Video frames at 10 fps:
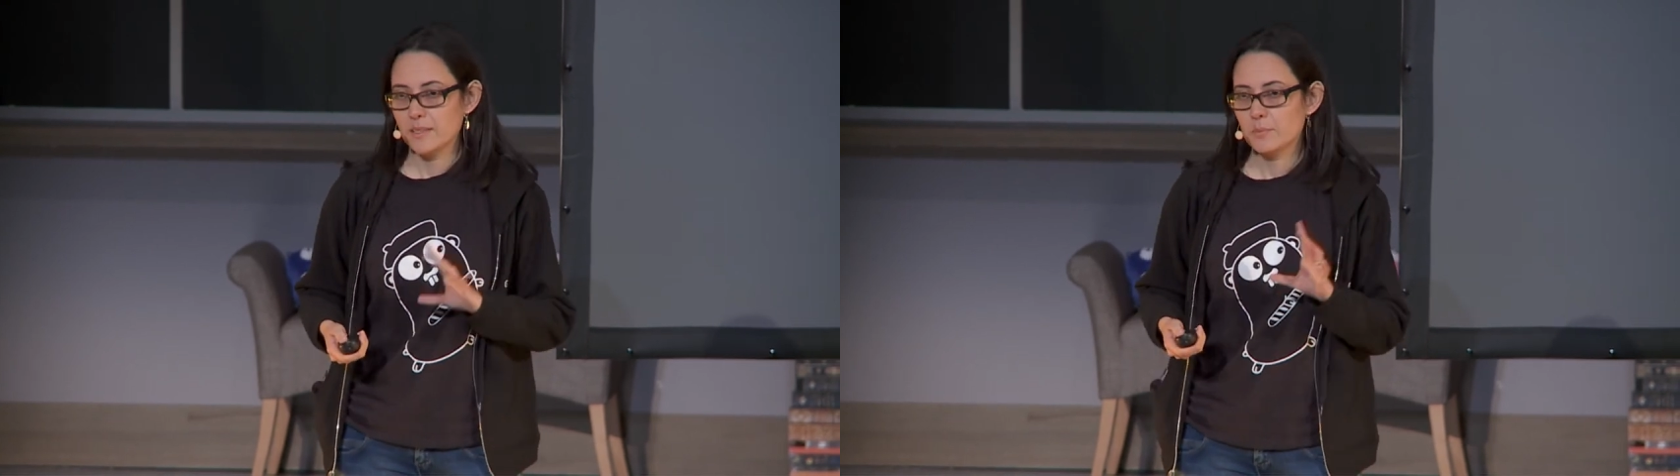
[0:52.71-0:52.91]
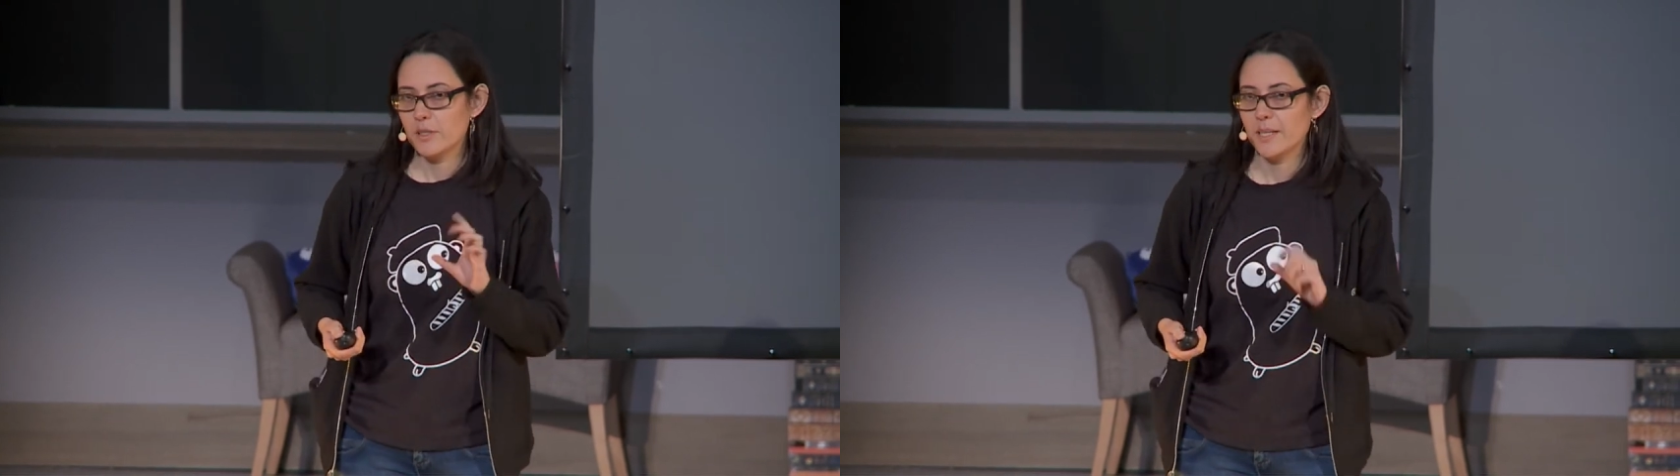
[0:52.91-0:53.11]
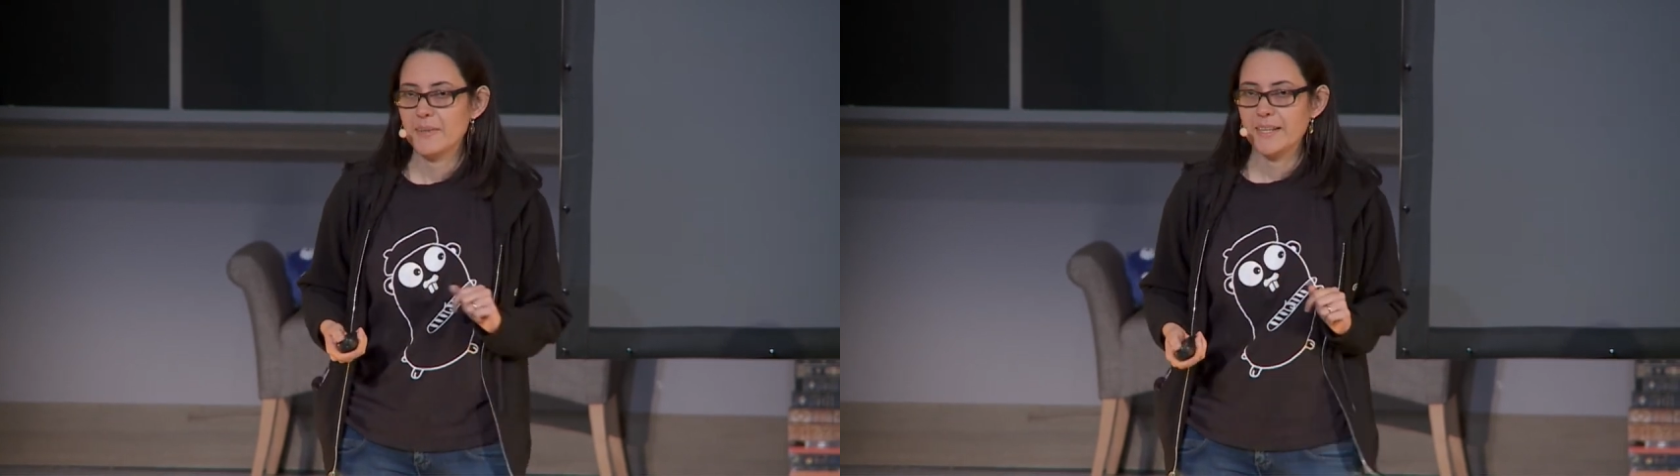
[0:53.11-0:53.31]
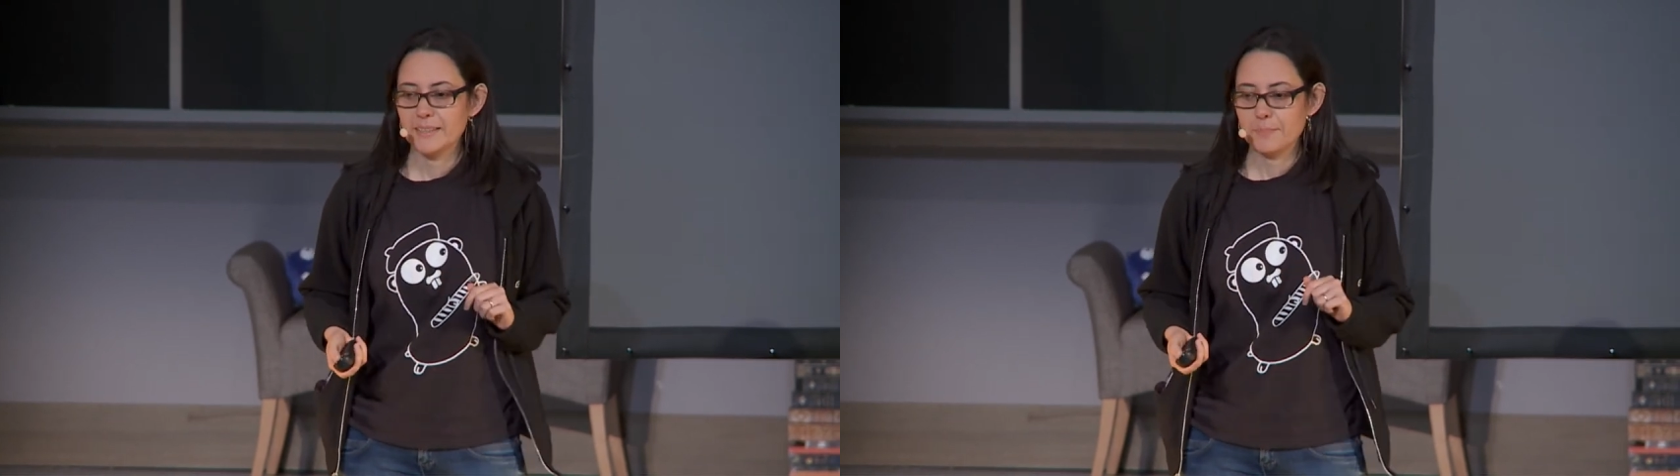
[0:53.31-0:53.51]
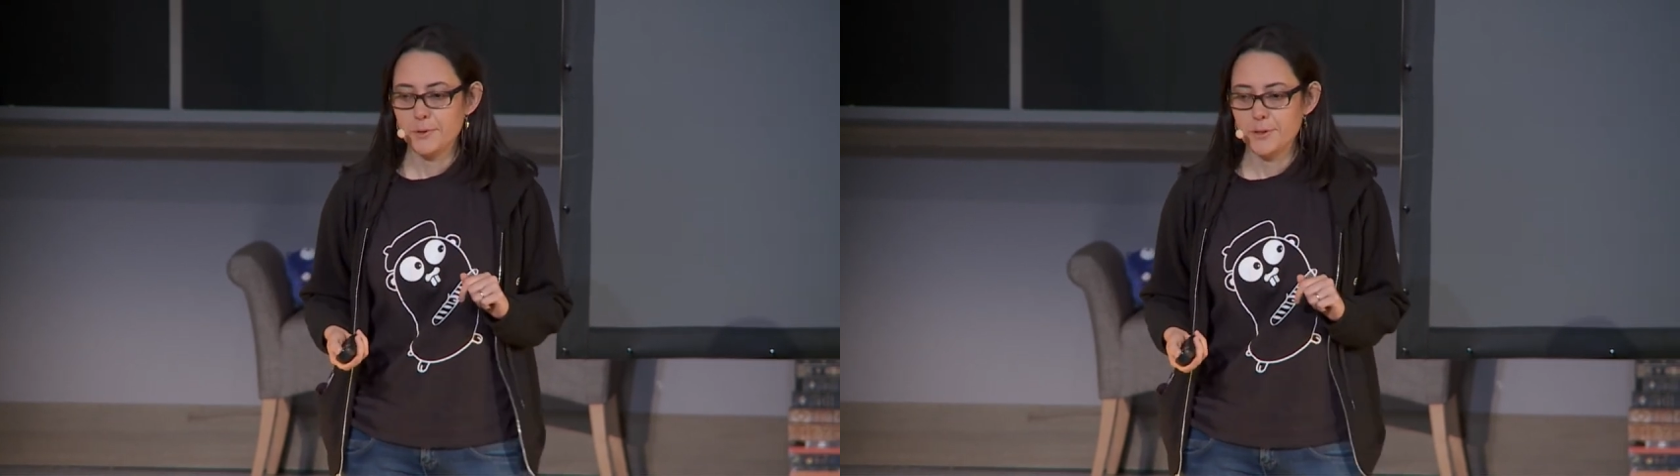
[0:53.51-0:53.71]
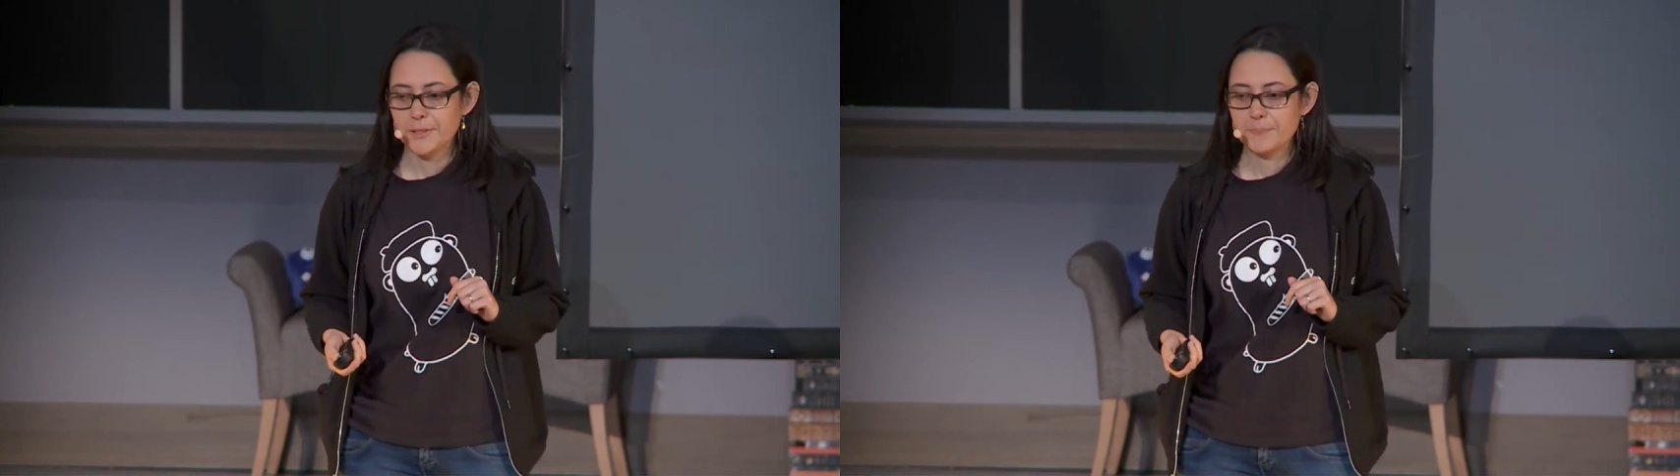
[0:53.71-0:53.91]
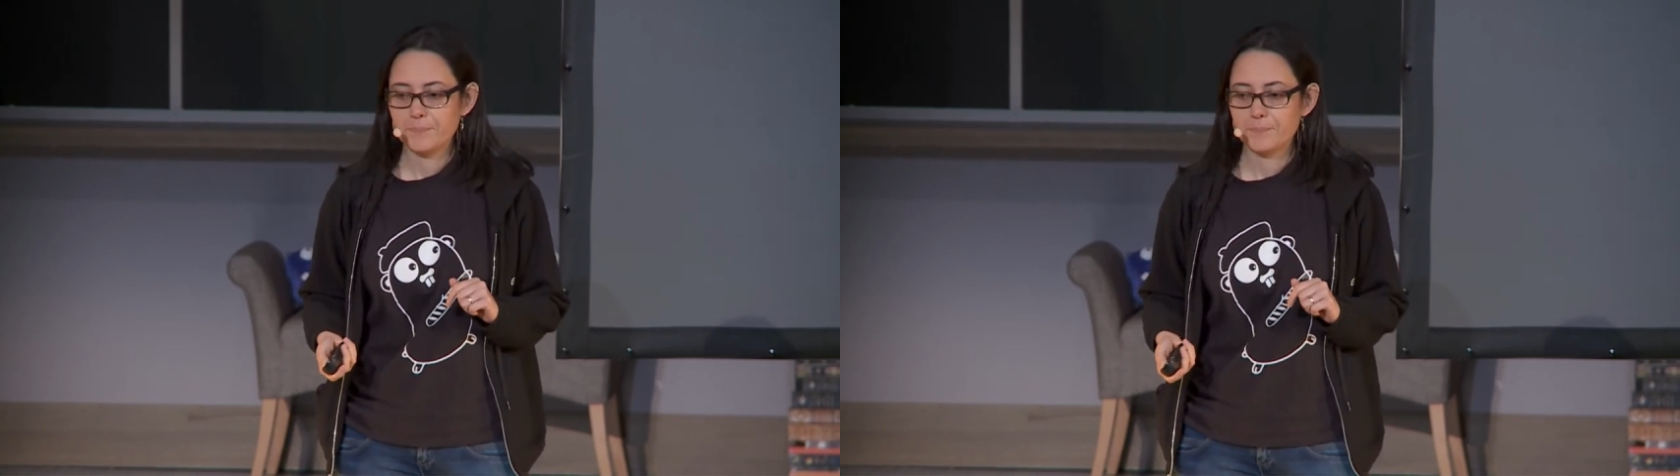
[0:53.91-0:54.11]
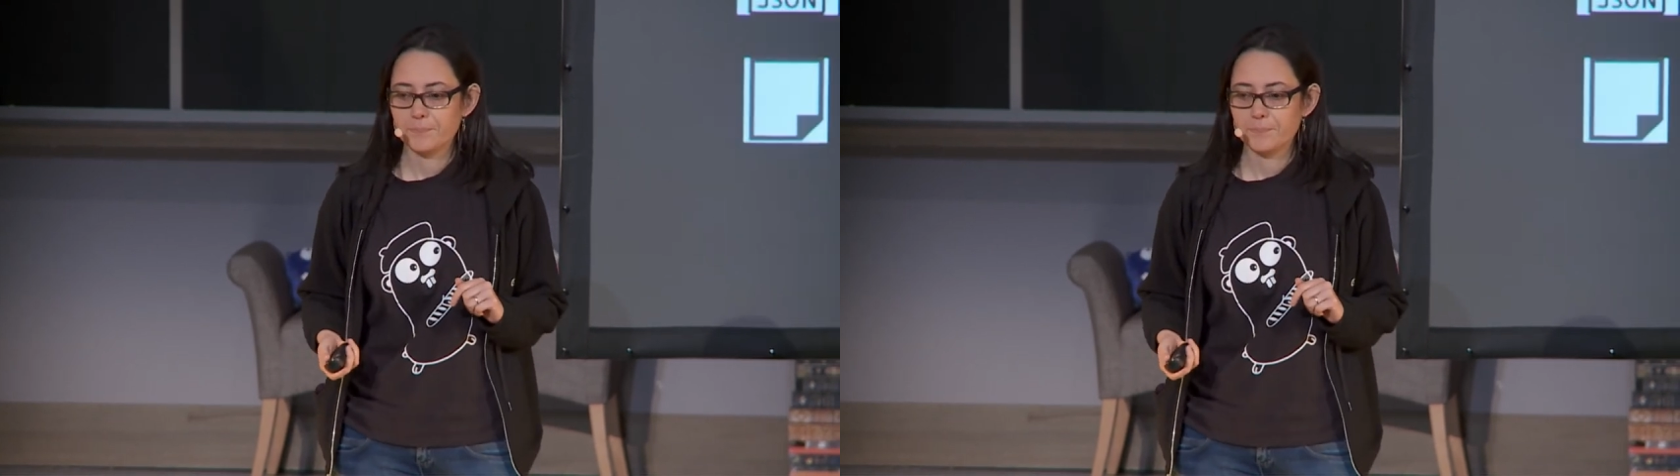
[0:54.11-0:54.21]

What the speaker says: a small deep learning project.